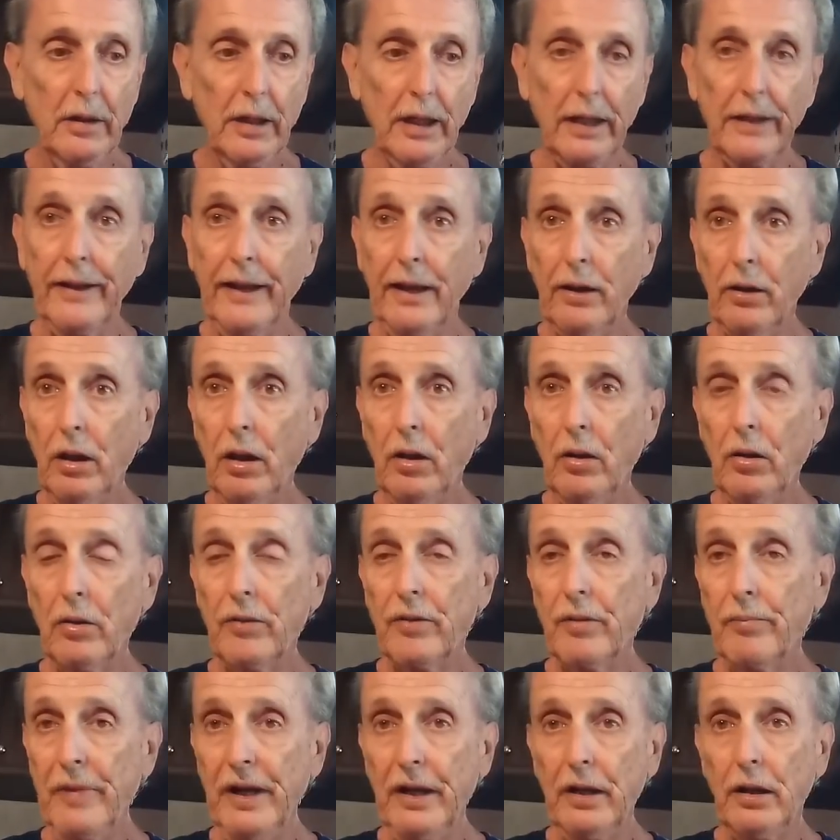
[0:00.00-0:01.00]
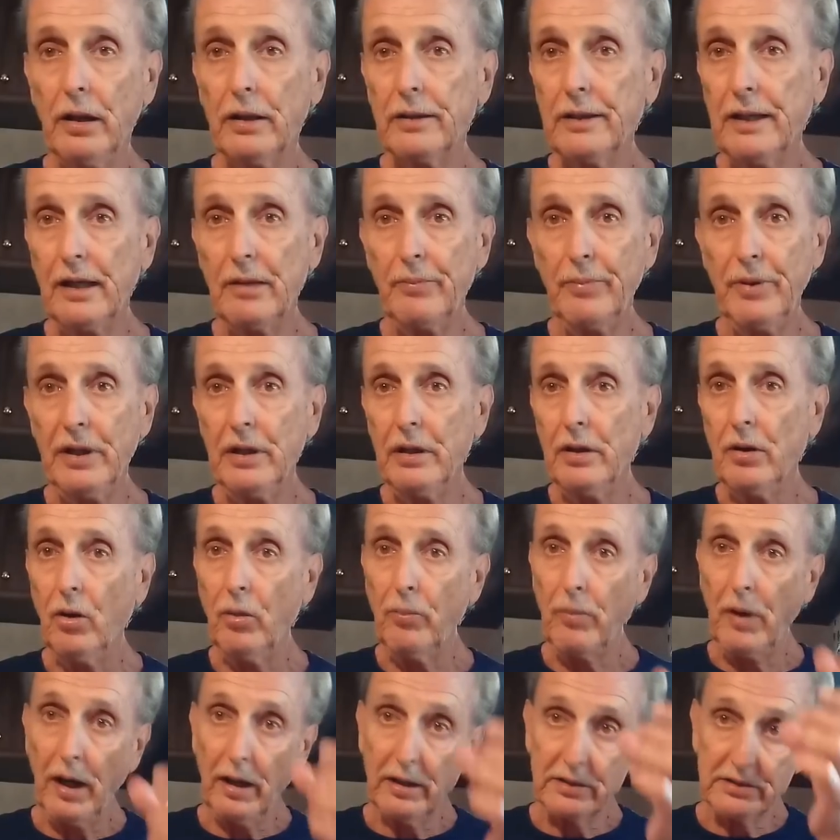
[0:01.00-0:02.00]
And they'll hold the mail at that
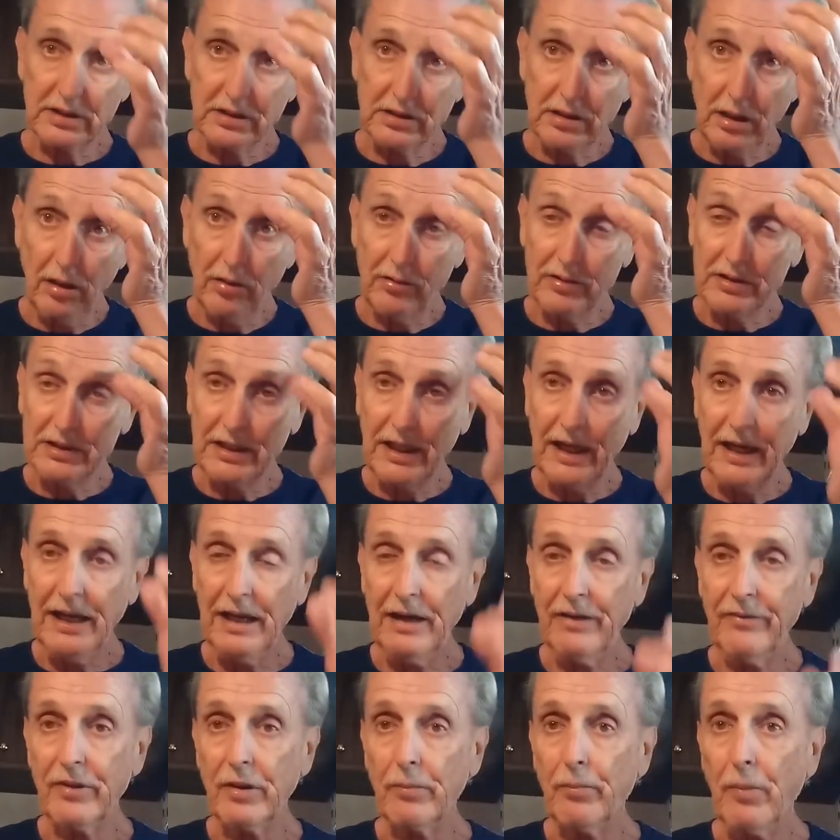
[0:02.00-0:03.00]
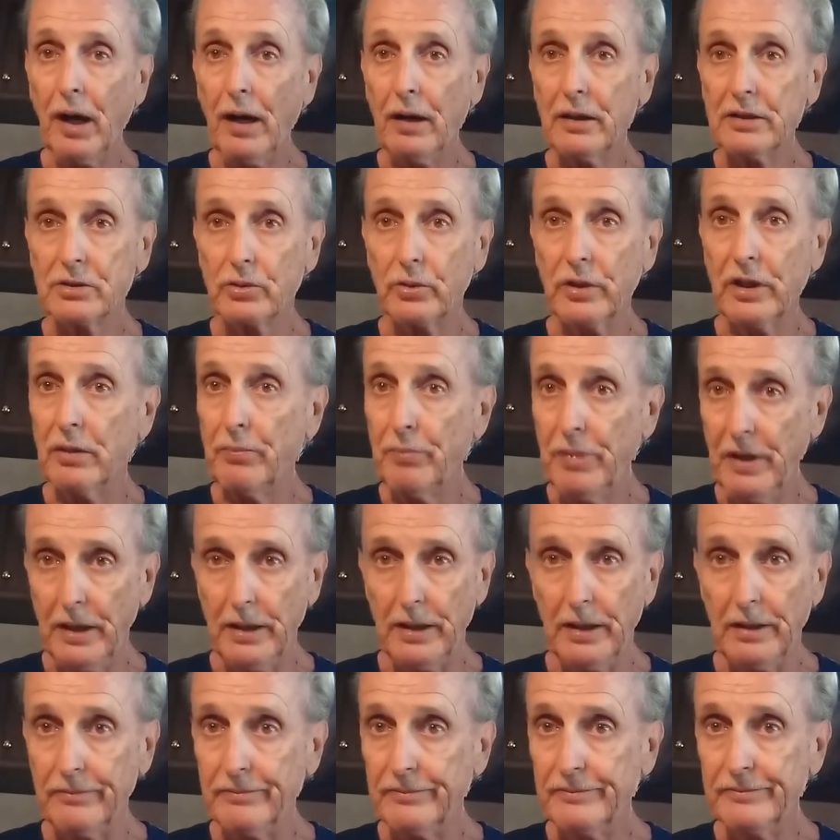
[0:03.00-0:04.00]
P.O. box as long as I have the box rent
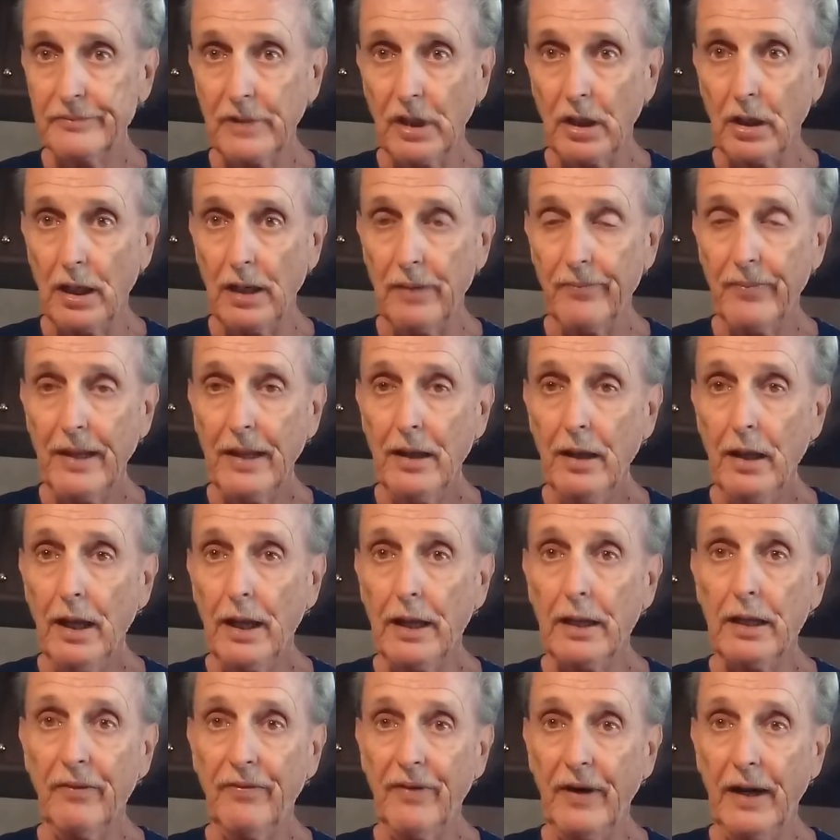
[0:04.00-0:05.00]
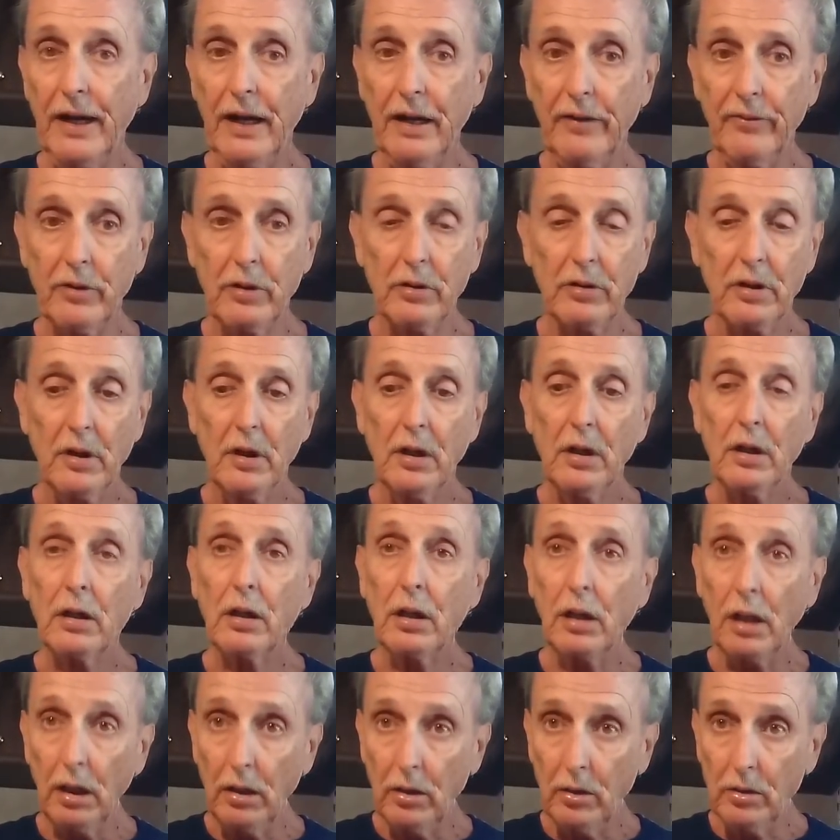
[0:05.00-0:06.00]
paid. All right. And if I ever
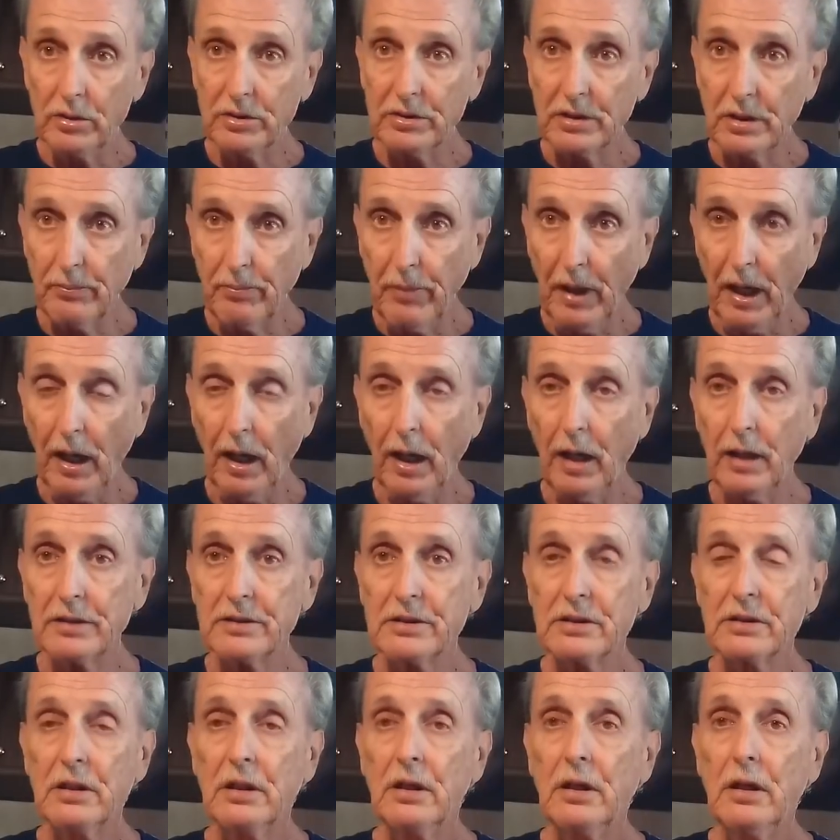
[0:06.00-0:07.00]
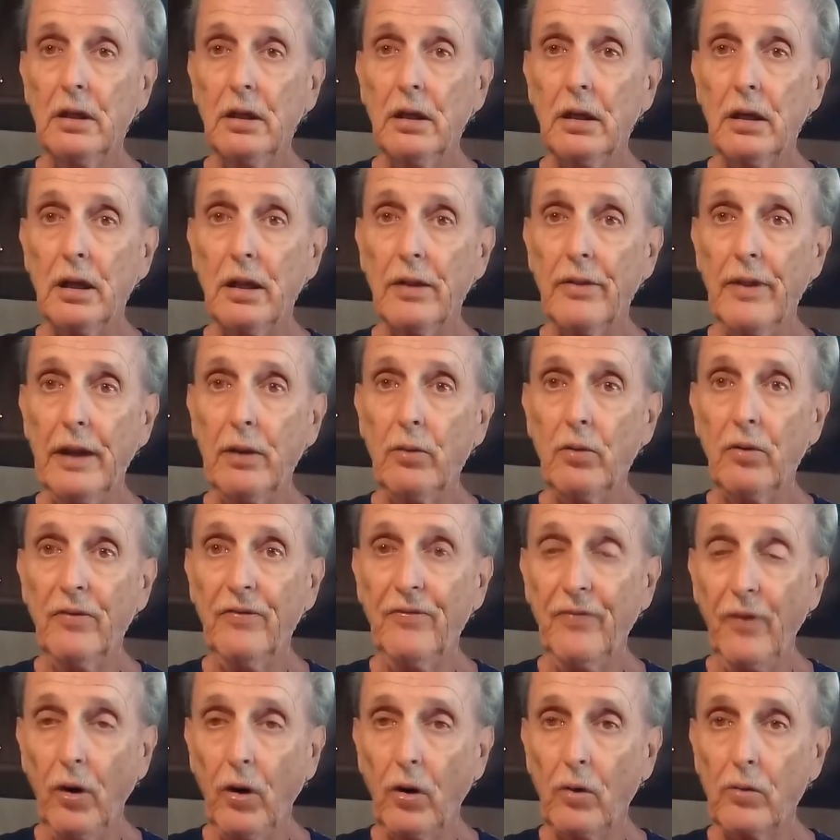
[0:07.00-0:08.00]
close the box, uh, they will
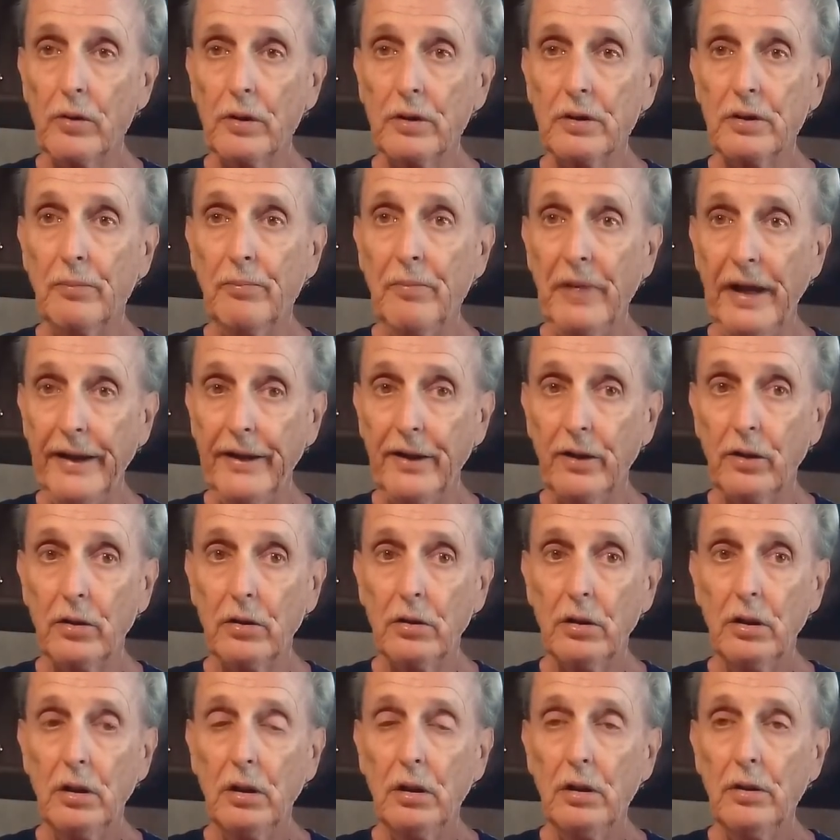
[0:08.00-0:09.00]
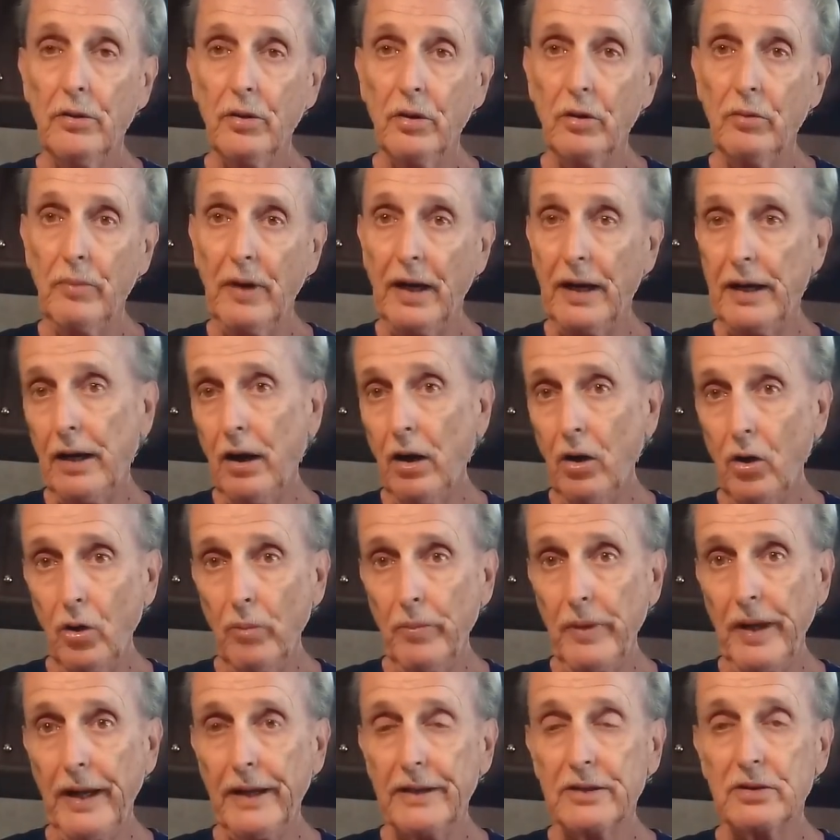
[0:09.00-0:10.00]
forward the mail to my
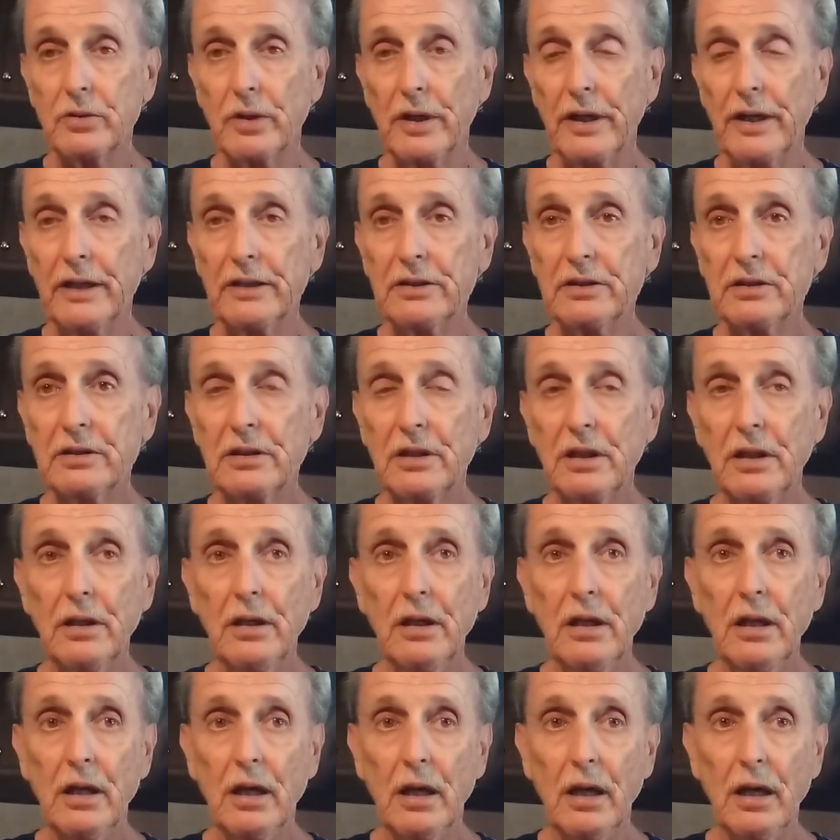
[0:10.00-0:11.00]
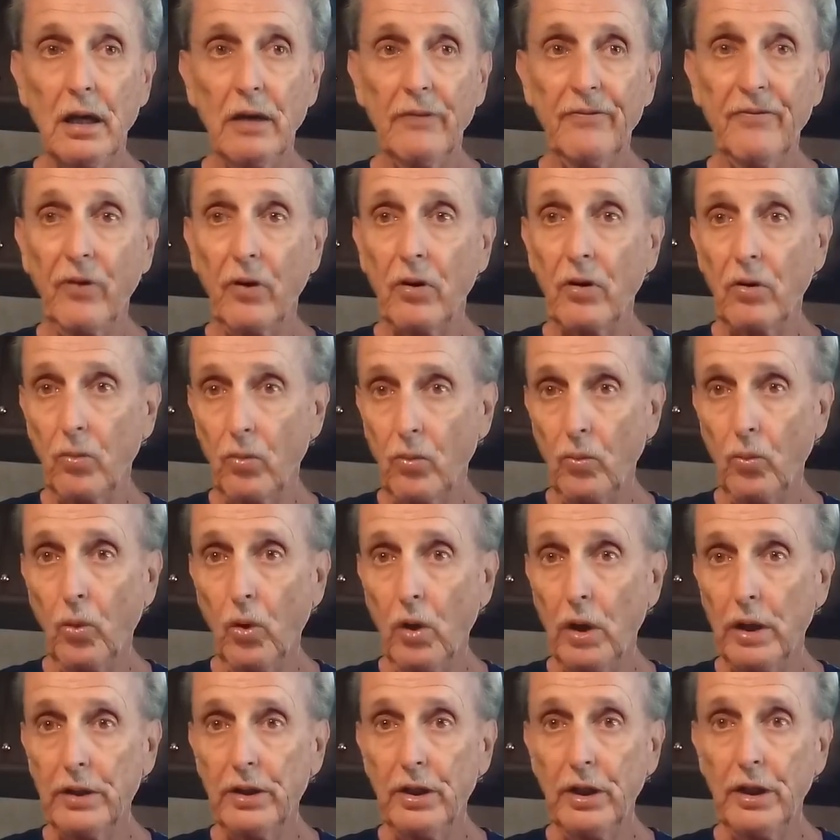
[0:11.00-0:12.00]
home address uh, for
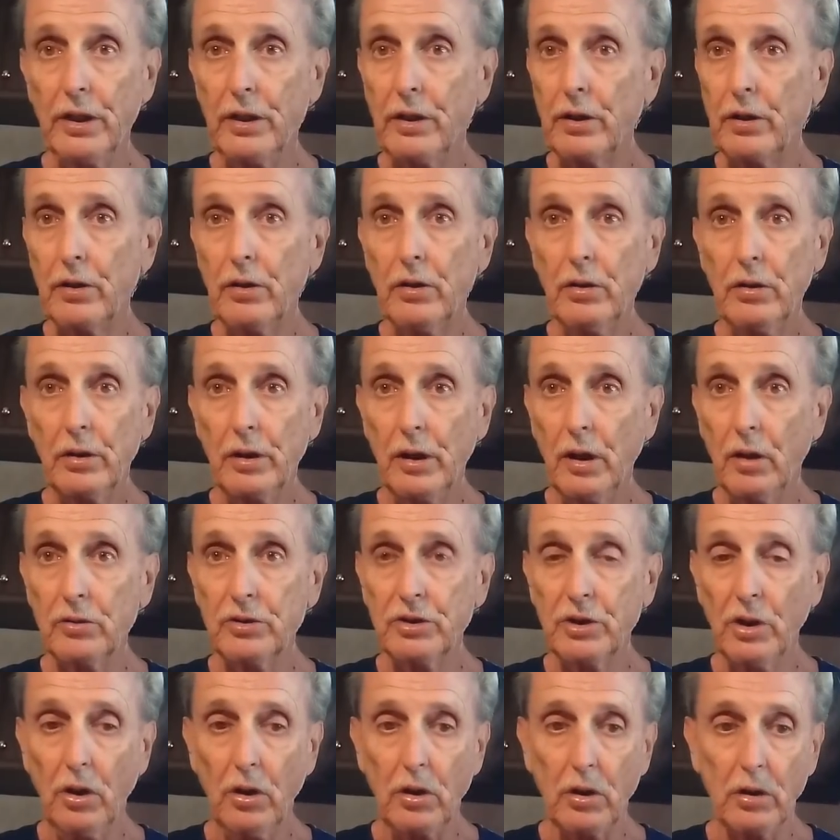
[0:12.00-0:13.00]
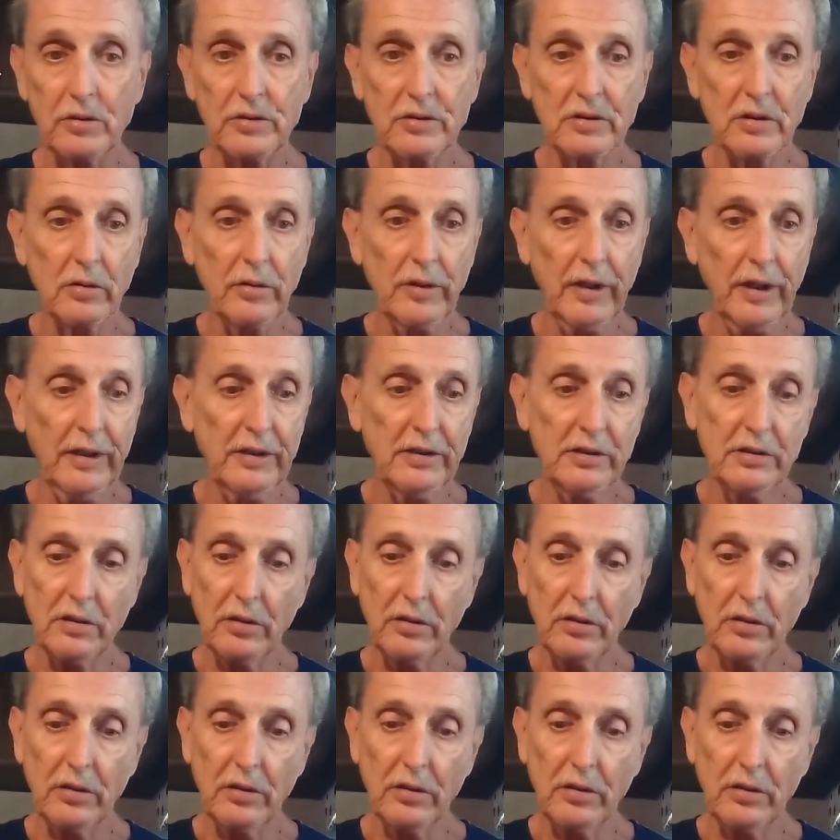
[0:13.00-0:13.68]
one year, no charge. Okay.